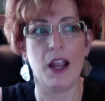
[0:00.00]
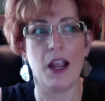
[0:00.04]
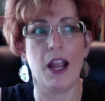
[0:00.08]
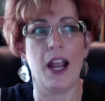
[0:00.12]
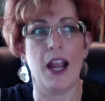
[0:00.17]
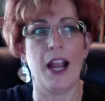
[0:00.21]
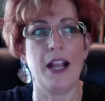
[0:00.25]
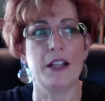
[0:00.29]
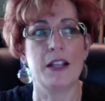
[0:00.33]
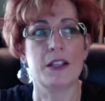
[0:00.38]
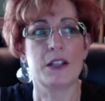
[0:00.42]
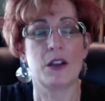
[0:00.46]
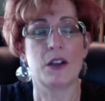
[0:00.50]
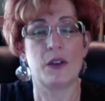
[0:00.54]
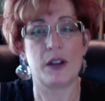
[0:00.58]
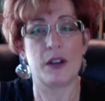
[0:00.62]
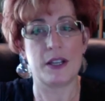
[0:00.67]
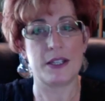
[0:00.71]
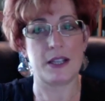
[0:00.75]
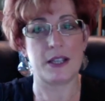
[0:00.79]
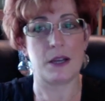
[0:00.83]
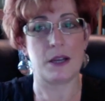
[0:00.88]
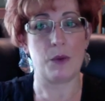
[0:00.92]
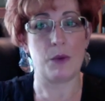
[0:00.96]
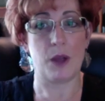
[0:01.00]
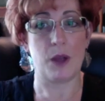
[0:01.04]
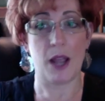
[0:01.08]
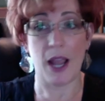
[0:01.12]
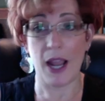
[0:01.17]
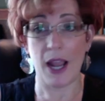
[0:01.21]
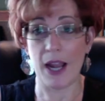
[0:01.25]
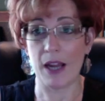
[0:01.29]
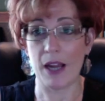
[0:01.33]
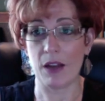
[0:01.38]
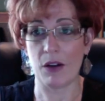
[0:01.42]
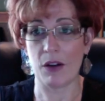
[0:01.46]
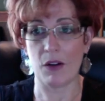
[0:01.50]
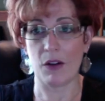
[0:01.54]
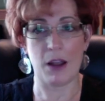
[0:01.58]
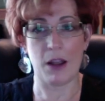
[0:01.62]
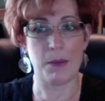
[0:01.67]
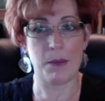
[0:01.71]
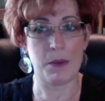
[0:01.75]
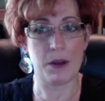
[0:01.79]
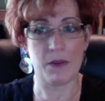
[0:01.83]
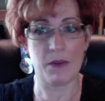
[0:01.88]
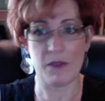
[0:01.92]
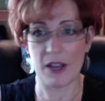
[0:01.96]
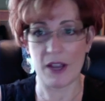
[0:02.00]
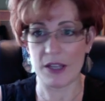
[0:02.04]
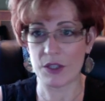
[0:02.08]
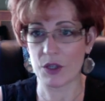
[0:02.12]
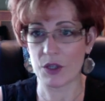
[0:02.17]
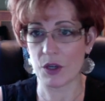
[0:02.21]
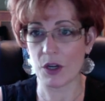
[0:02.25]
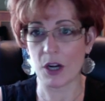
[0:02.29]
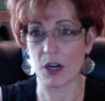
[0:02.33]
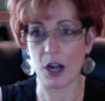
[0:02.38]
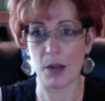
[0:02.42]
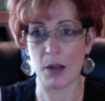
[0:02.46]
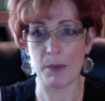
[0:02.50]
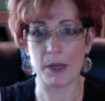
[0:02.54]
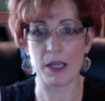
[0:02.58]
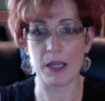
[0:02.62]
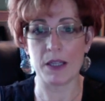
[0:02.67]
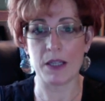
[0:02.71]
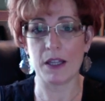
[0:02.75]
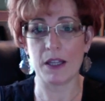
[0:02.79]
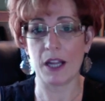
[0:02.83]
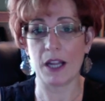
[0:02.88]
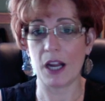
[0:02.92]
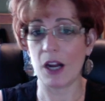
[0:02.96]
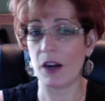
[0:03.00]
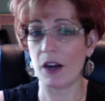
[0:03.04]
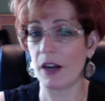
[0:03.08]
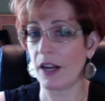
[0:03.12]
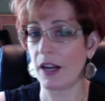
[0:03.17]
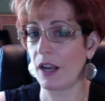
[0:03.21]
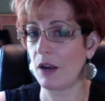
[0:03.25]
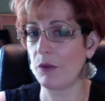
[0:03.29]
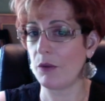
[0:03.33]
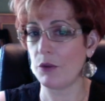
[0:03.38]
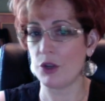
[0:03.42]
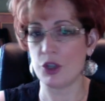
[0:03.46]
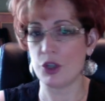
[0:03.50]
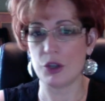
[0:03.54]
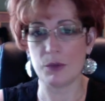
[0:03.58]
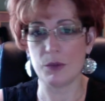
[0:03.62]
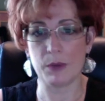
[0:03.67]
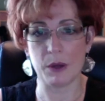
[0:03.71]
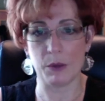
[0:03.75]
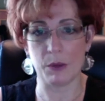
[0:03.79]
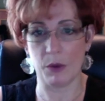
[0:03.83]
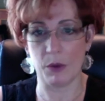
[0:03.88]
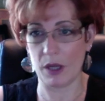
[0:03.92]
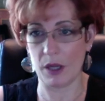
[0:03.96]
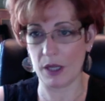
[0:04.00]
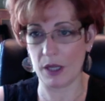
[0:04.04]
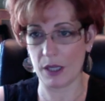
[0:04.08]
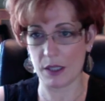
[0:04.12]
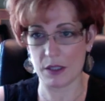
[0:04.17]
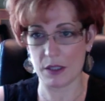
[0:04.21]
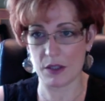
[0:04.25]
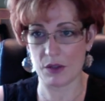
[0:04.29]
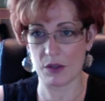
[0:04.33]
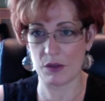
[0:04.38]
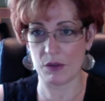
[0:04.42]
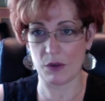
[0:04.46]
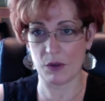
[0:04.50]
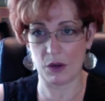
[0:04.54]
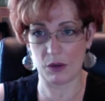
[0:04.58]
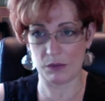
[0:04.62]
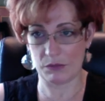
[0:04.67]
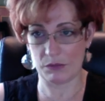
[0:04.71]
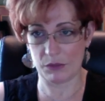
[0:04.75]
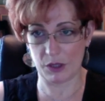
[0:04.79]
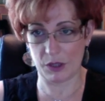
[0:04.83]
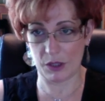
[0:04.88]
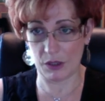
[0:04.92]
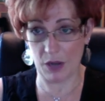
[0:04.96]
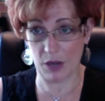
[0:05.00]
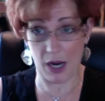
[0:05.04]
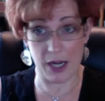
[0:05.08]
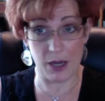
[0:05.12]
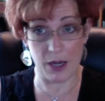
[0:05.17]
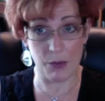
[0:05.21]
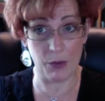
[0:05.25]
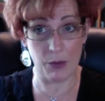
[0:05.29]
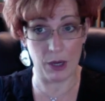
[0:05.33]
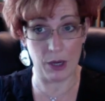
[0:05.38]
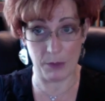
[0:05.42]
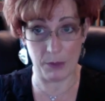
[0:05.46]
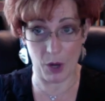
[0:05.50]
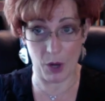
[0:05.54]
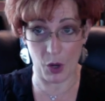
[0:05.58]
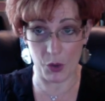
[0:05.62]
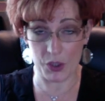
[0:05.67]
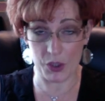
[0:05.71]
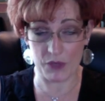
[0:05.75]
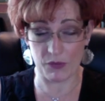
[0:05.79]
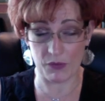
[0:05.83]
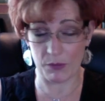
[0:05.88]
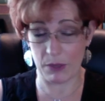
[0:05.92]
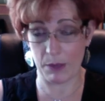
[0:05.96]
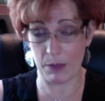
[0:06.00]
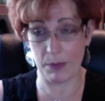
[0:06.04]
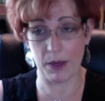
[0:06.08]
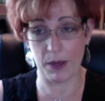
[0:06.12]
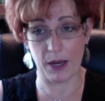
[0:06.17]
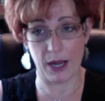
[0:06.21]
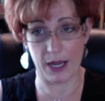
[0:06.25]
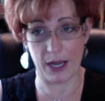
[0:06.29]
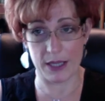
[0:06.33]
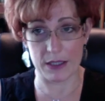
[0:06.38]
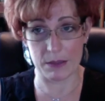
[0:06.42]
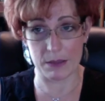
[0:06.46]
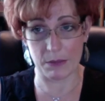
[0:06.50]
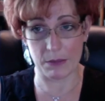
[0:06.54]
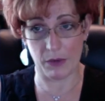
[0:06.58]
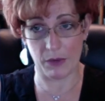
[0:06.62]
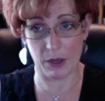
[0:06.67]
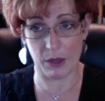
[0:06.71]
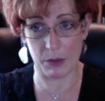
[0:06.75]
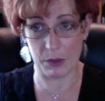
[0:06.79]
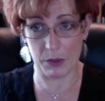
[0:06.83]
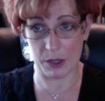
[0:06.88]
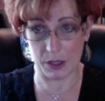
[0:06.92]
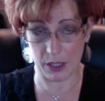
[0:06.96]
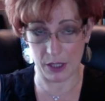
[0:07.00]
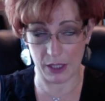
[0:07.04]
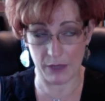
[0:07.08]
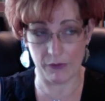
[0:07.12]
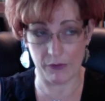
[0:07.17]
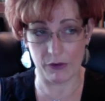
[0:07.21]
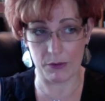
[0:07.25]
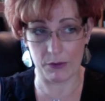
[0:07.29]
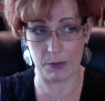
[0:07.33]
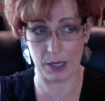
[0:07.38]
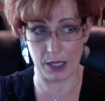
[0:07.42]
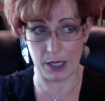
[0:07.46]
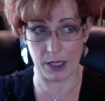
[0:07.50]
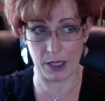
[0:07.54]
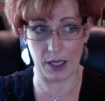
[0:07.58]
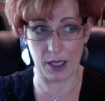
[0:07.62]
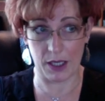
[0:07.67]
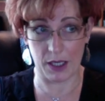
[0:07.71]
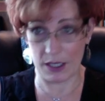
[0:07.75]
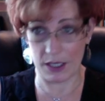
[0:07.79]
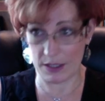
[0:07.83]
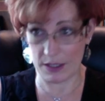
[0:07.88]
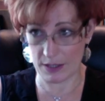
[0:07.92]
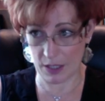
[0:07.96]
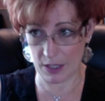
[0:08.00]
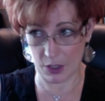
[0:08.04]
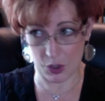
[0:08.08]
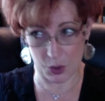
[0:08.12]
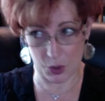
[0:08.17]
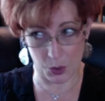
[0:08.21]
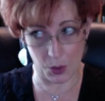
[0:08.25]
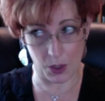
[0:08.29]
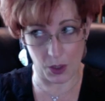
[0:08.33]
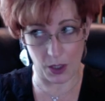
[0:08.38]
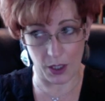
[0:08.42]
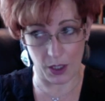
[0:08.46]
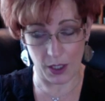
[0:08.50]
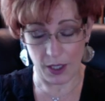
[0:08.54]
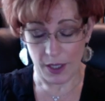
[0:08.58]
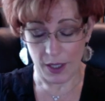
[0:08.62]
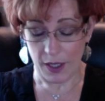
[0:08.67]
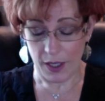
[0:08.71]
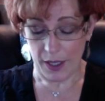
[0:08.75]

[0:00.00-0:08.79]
And so I said, well, hey, I'm an investor coming into the area. Would you be willing to? I didn't want him to host for me, but I asked him if he would clean for me. And he said, sure.